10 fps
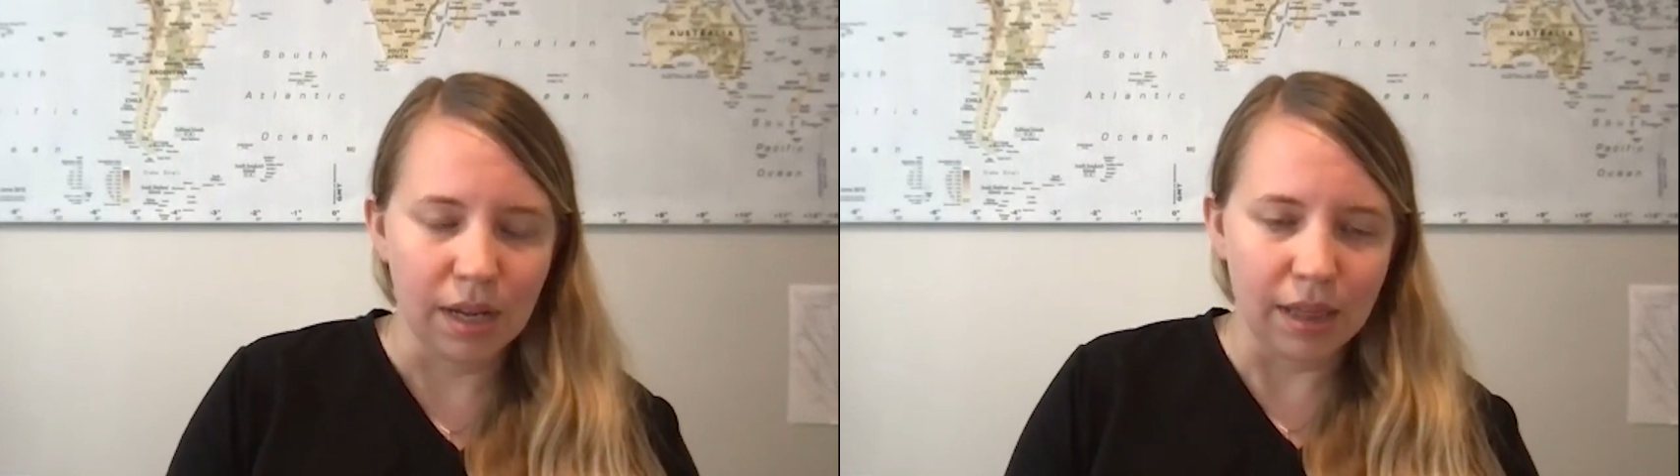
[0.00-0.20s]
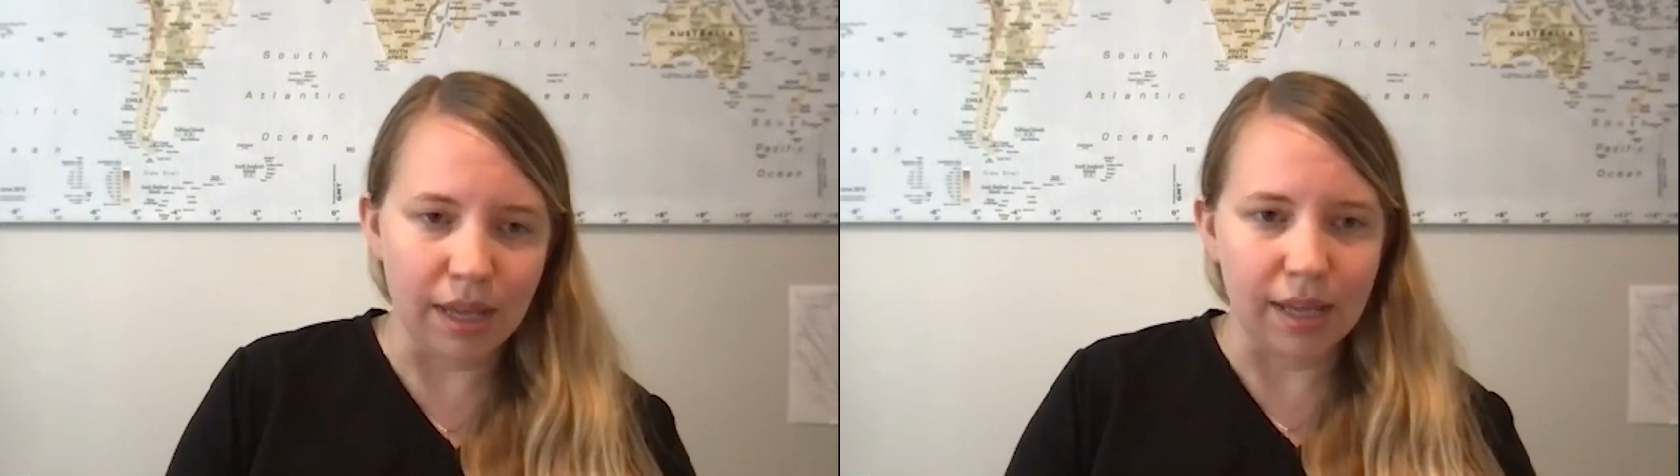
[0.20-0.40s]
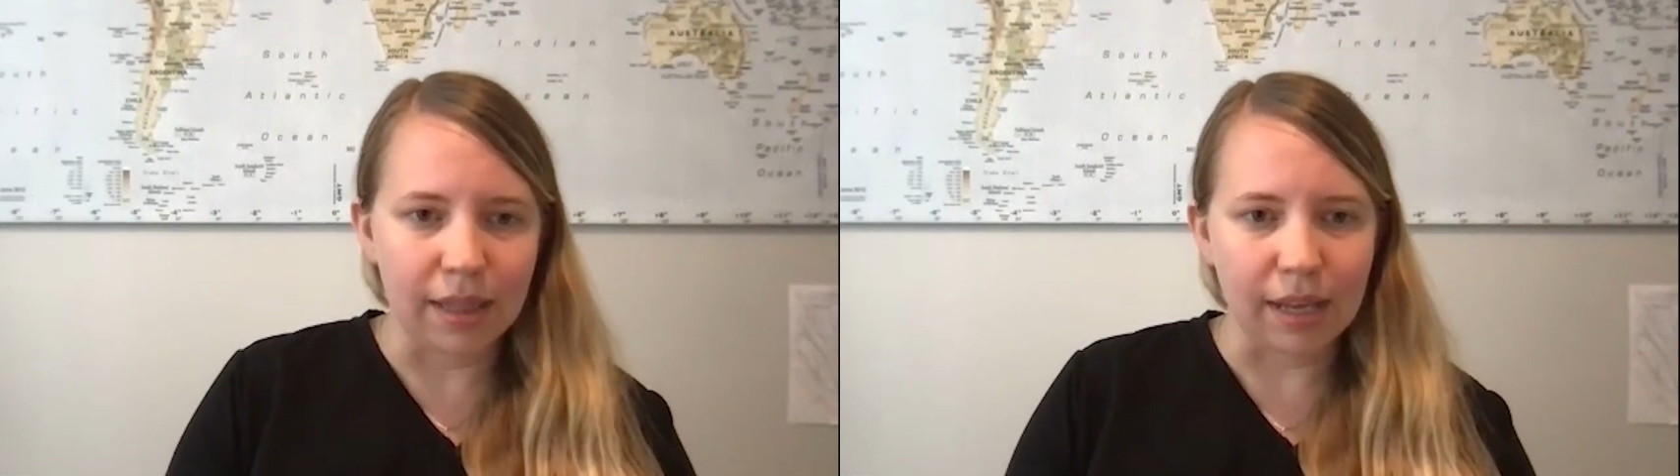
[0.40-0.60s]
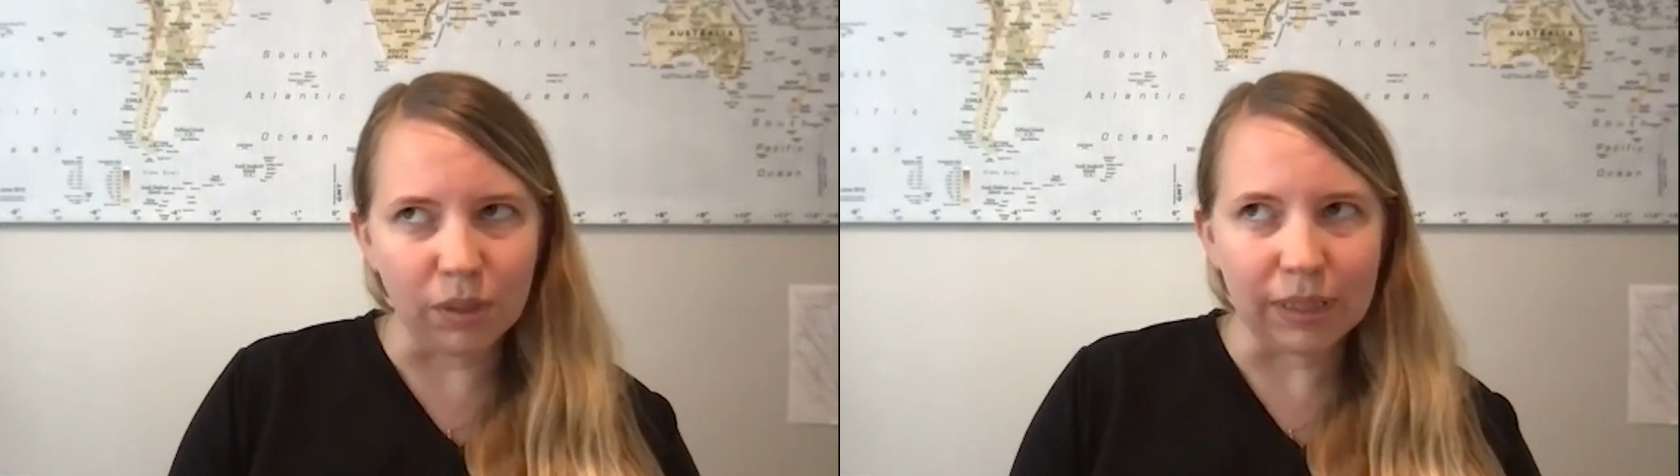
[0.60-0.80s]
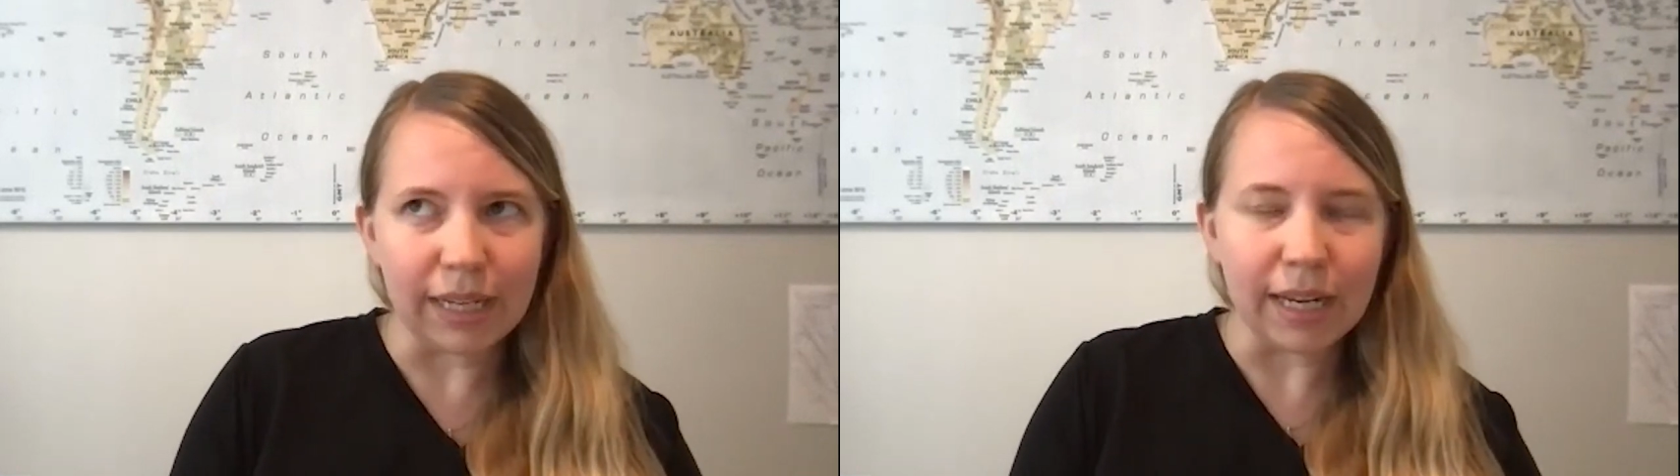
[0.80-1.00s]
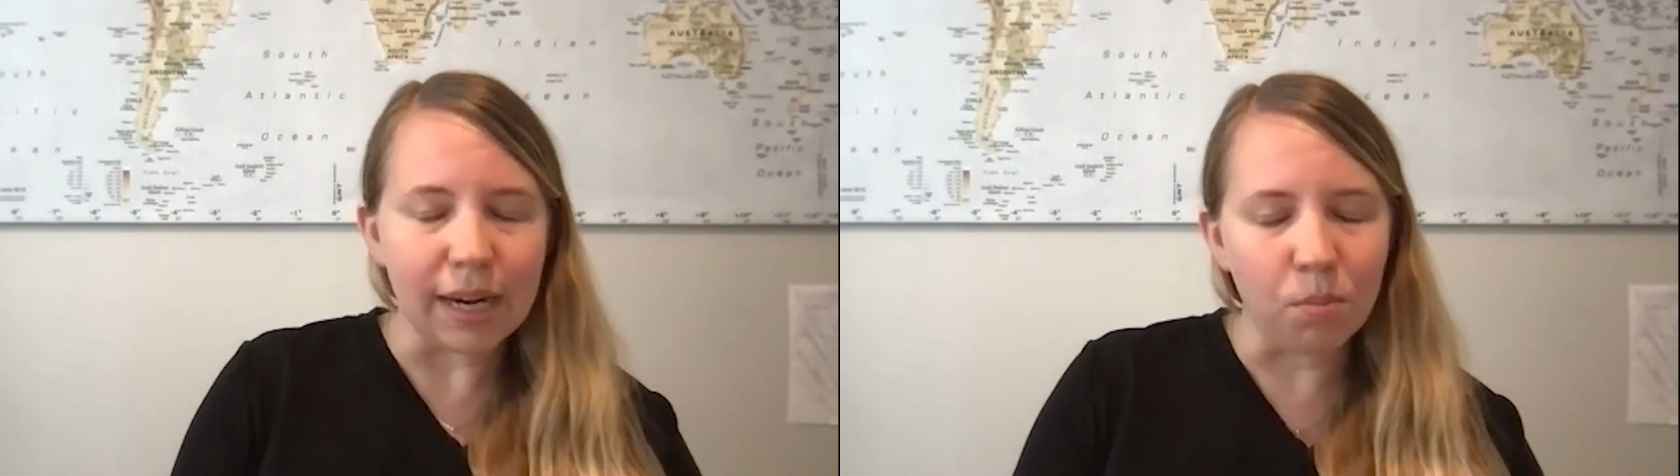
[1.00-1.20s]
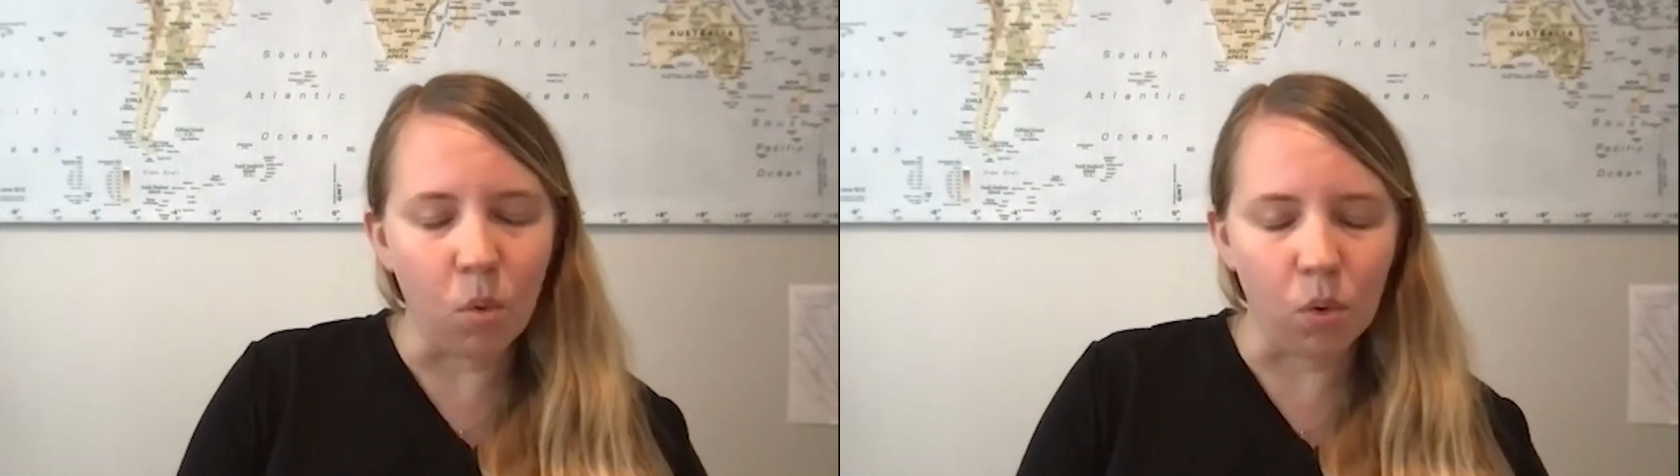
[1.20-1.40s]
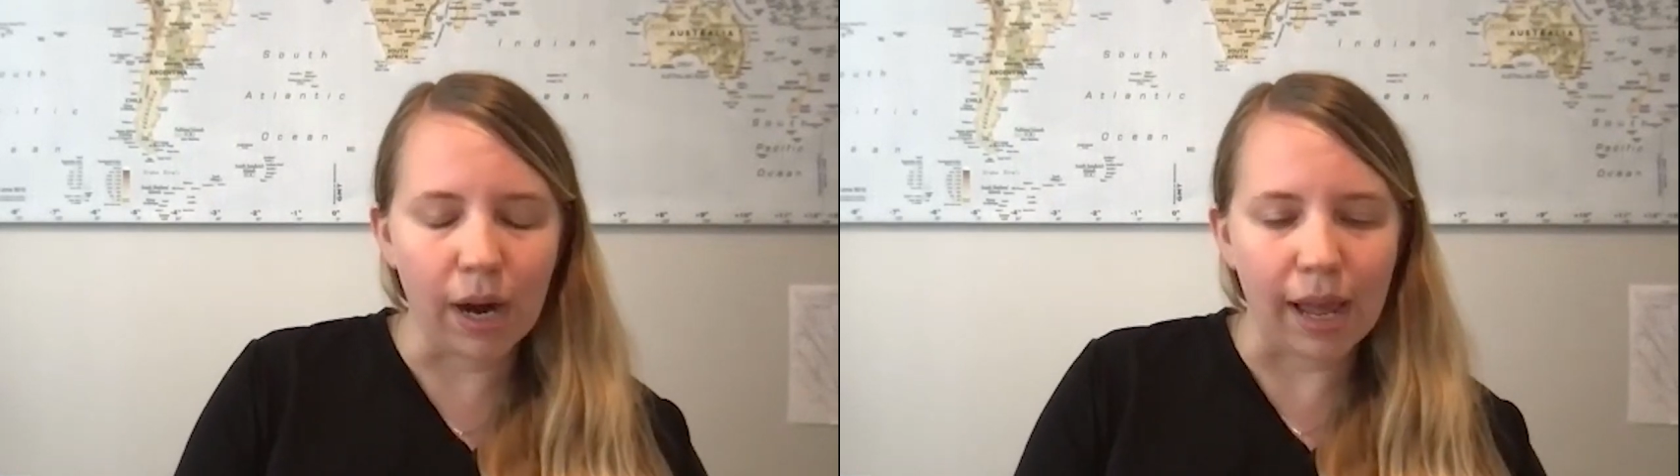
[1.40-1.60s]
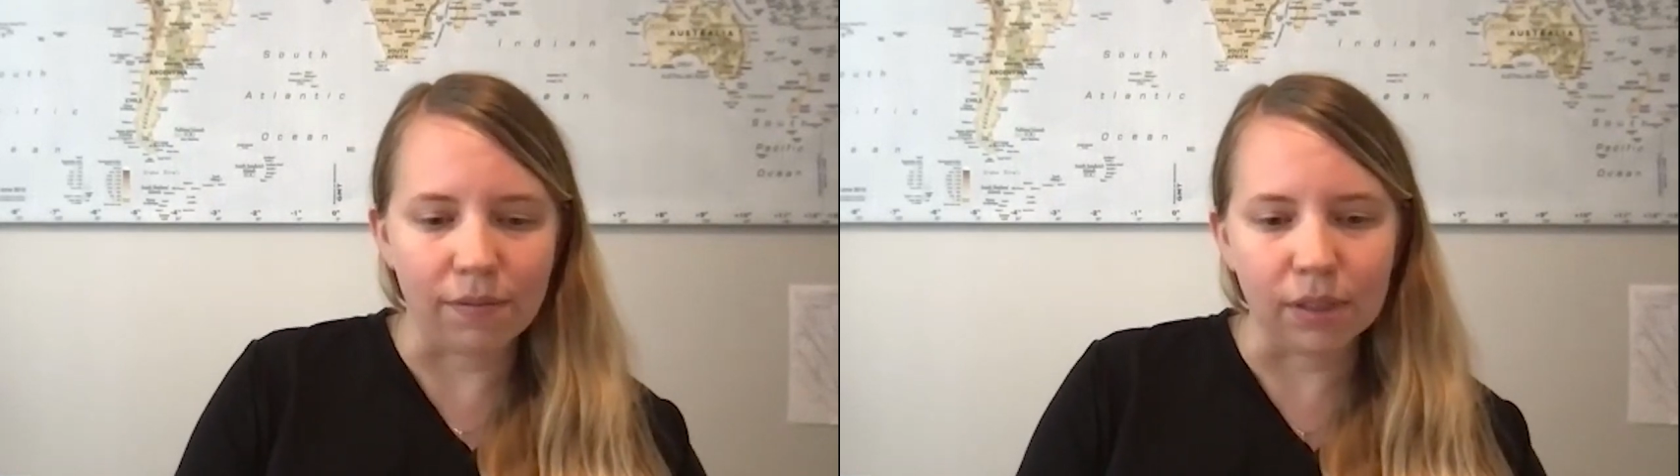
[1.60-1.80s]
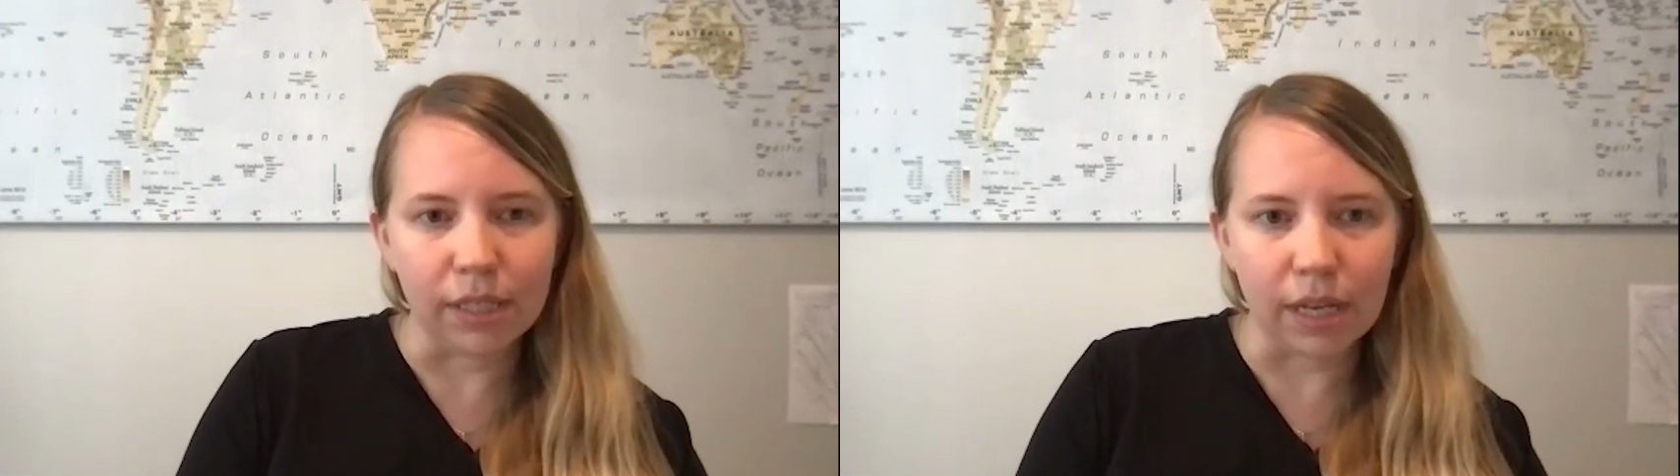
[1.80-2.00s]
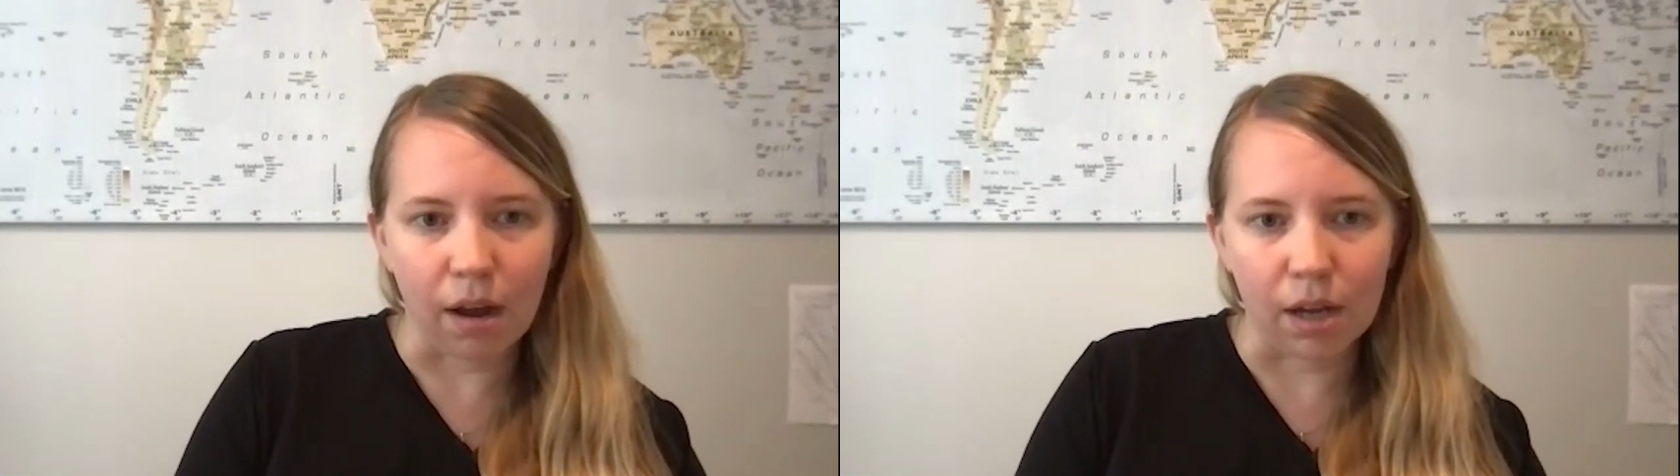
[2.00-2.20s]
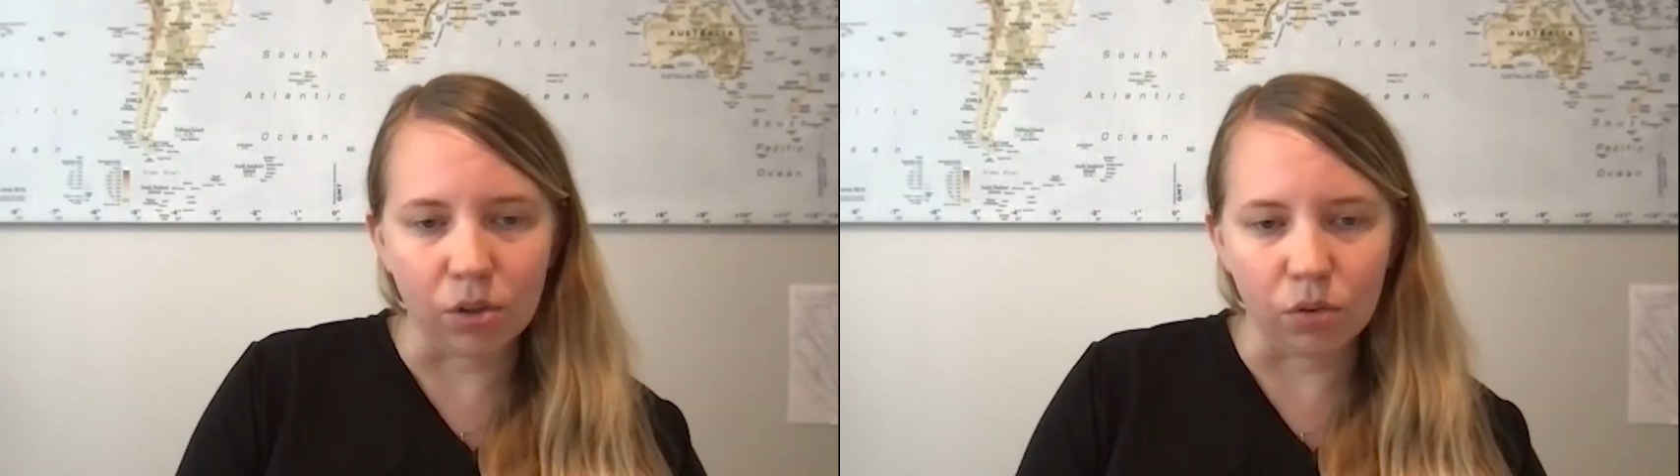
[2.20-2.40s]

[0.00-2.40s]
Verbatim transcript: that lean more heavily on